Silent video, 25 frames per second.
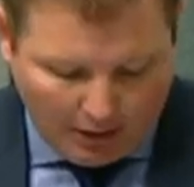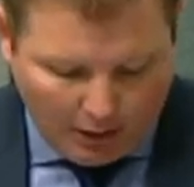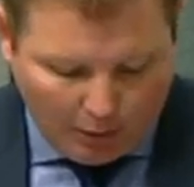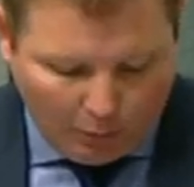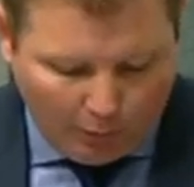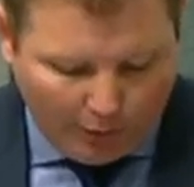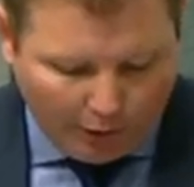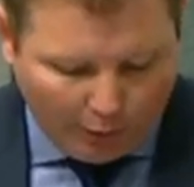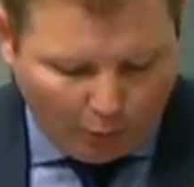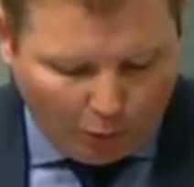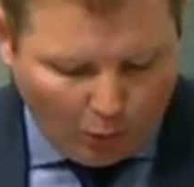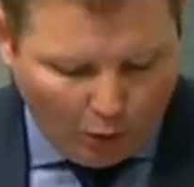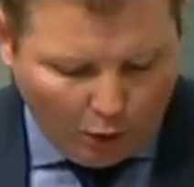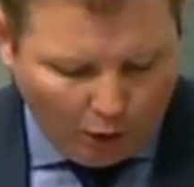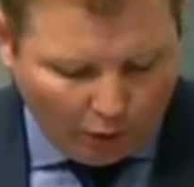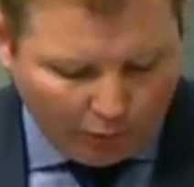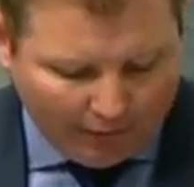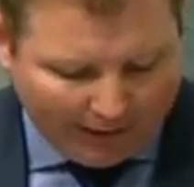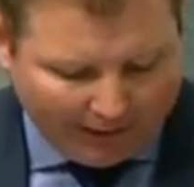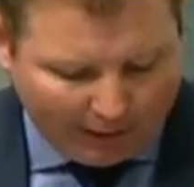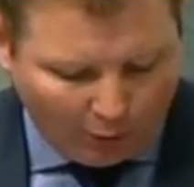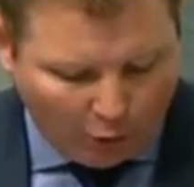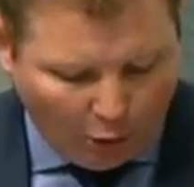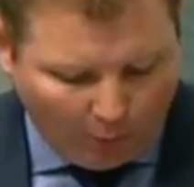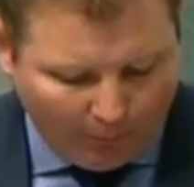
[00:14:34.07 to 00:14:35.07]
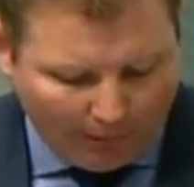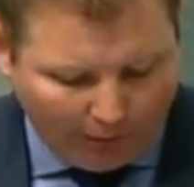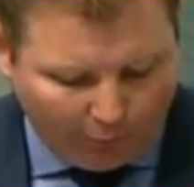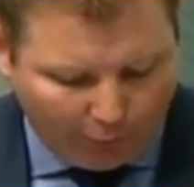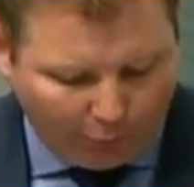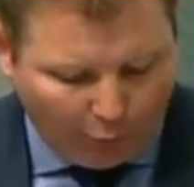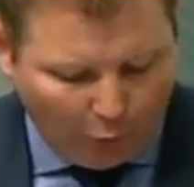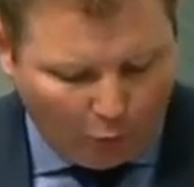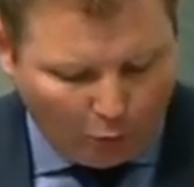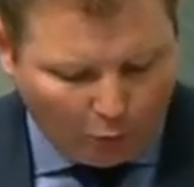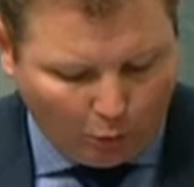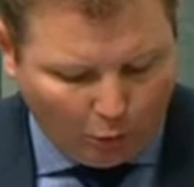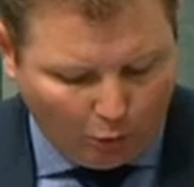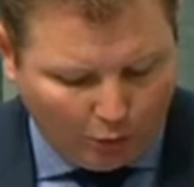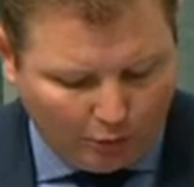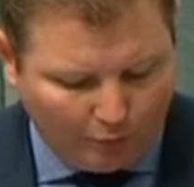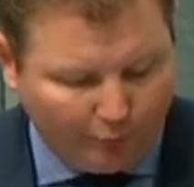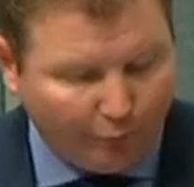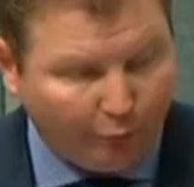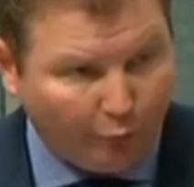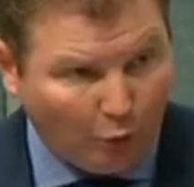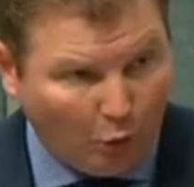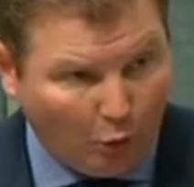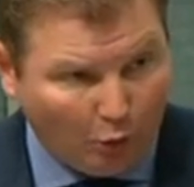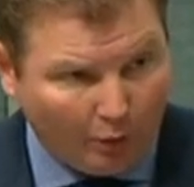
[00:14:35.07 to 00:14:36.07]
With a World Economic
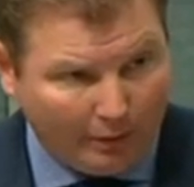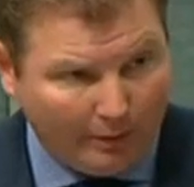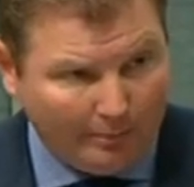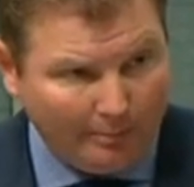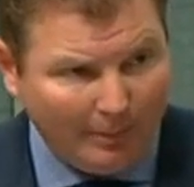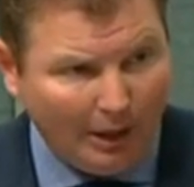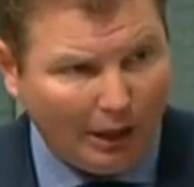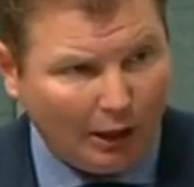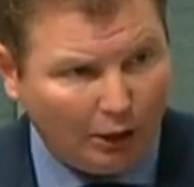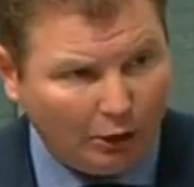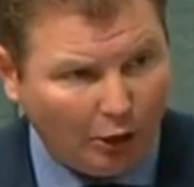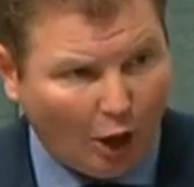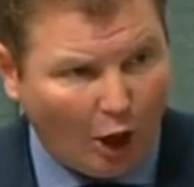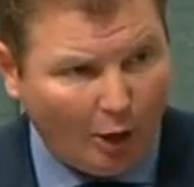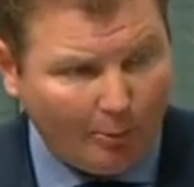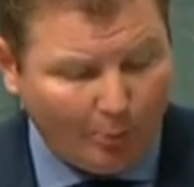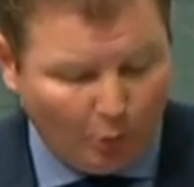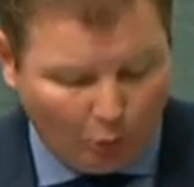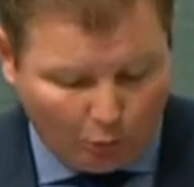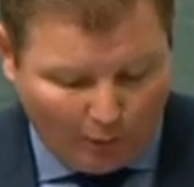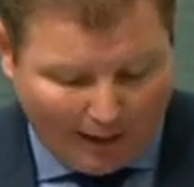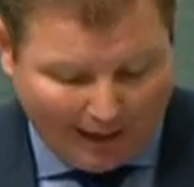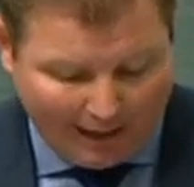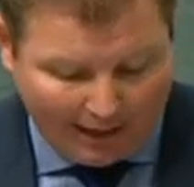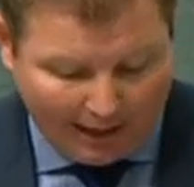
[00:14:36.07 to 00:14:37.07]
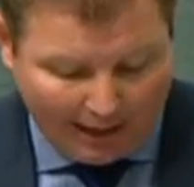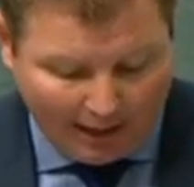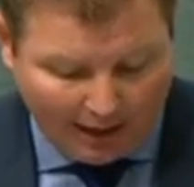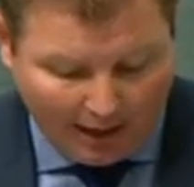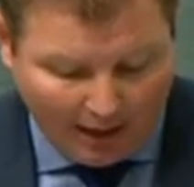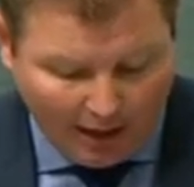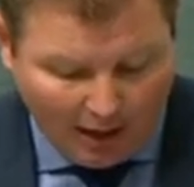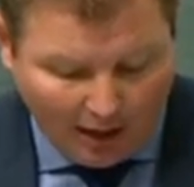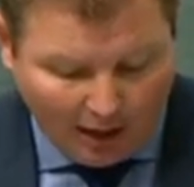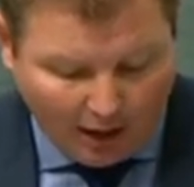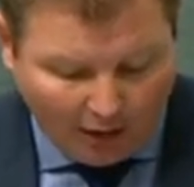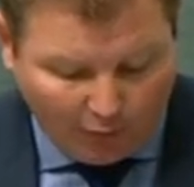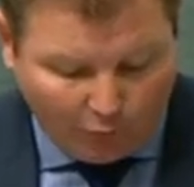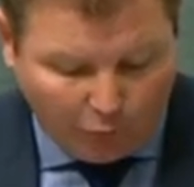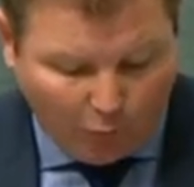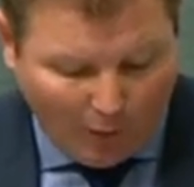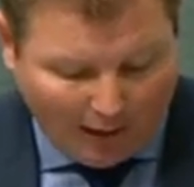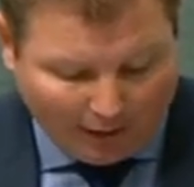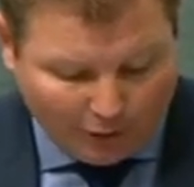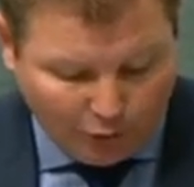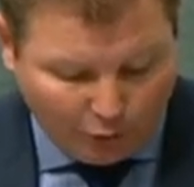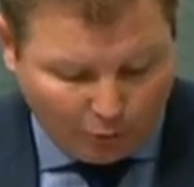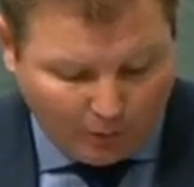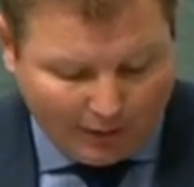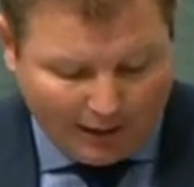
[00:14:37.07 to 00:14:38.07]
Forum global ranking of
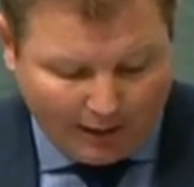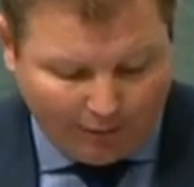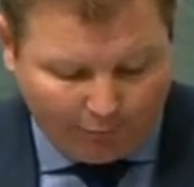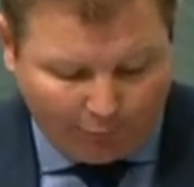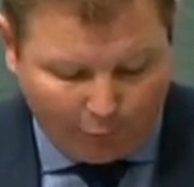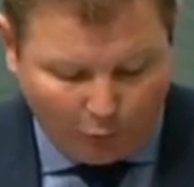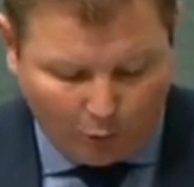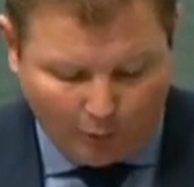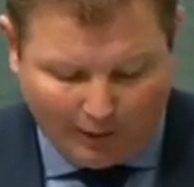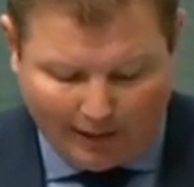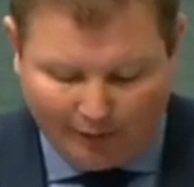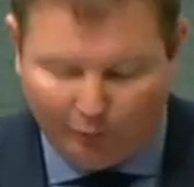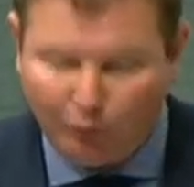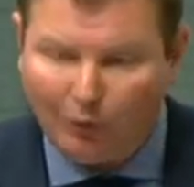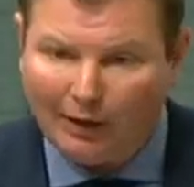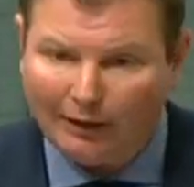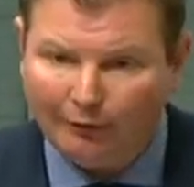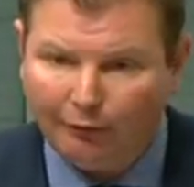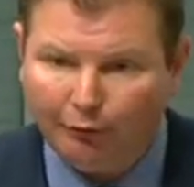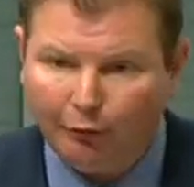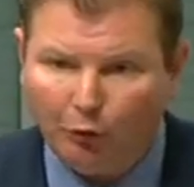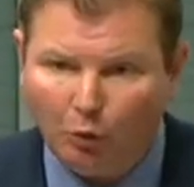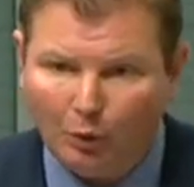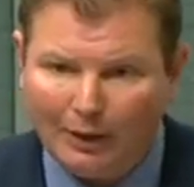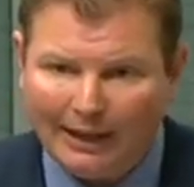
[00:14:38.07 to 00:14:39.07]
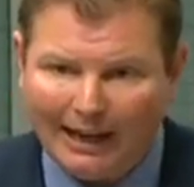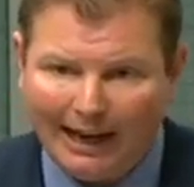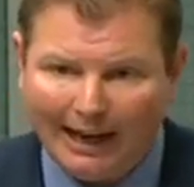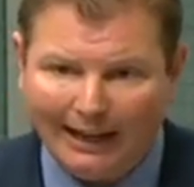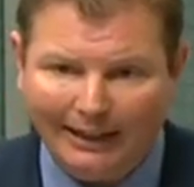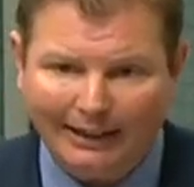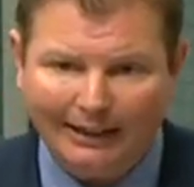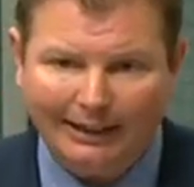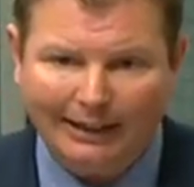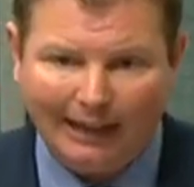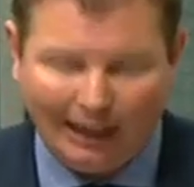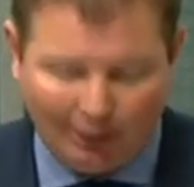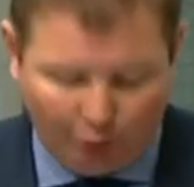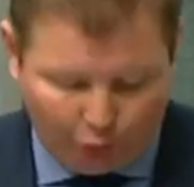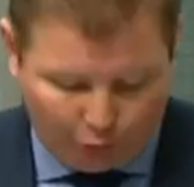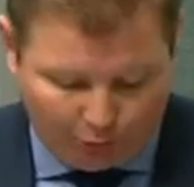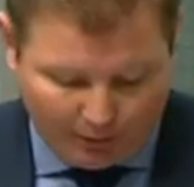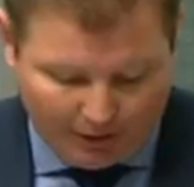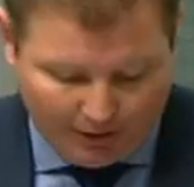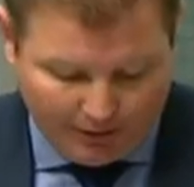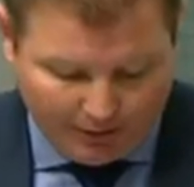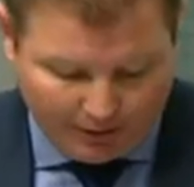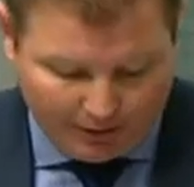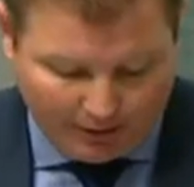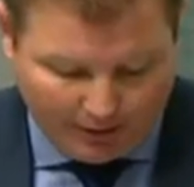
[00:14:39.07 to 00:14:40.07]
124 out of 148
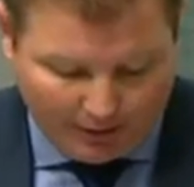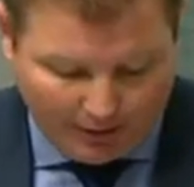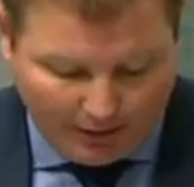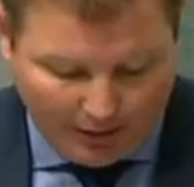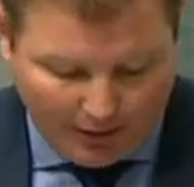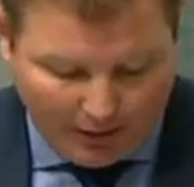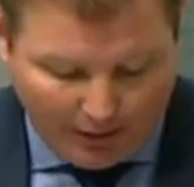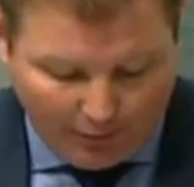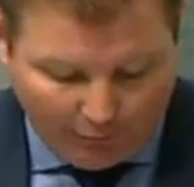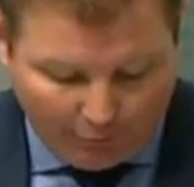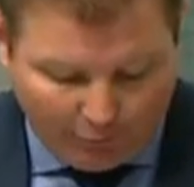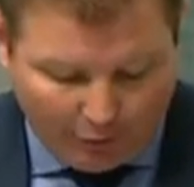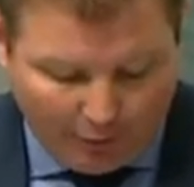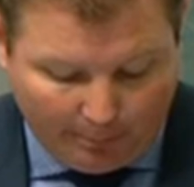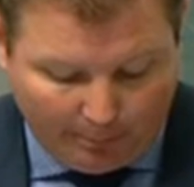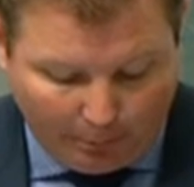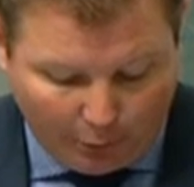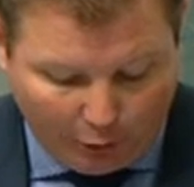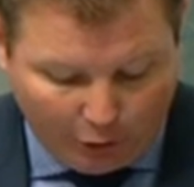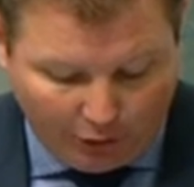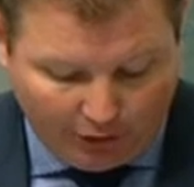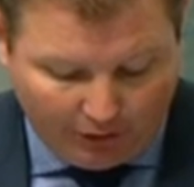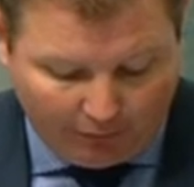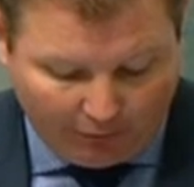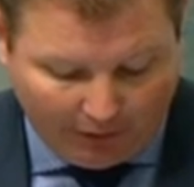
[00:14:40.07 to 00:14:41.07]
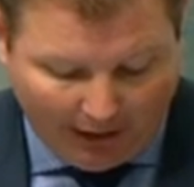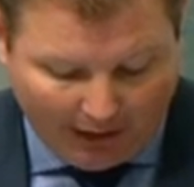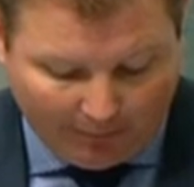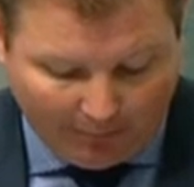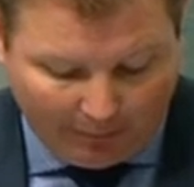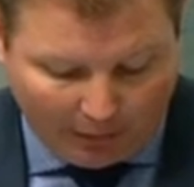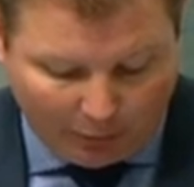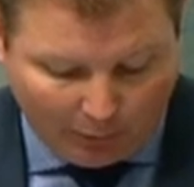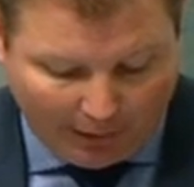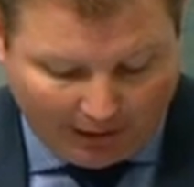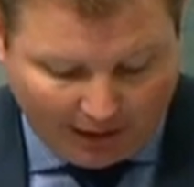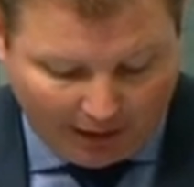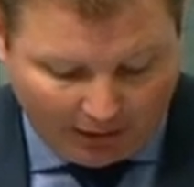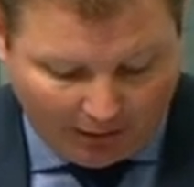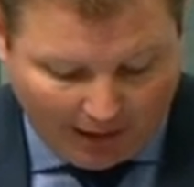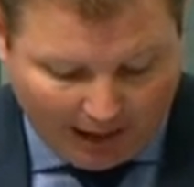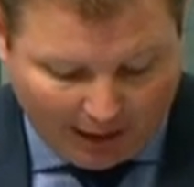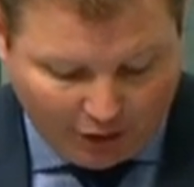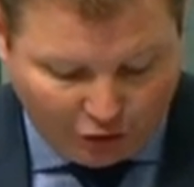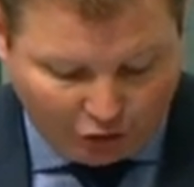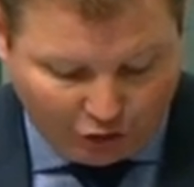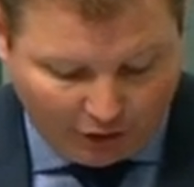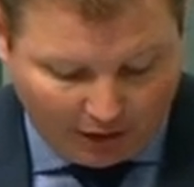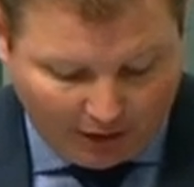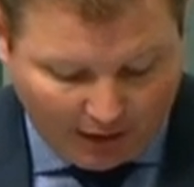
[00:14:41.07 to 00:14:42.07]
countries for the burden of government
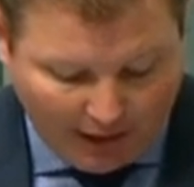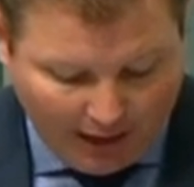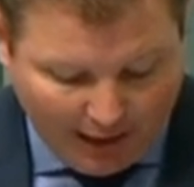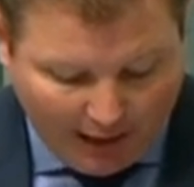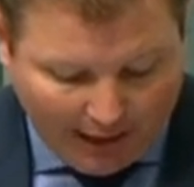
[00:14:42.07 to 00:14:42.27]
regulation,